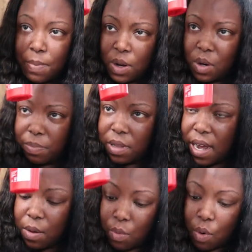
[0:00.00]
I'm gonna
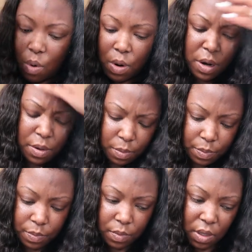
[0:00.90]
apply
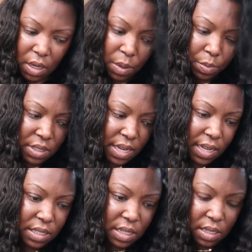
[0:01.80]
more heat
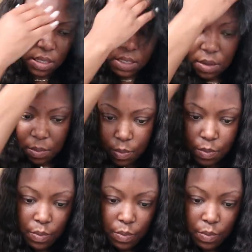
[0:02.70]
protectant.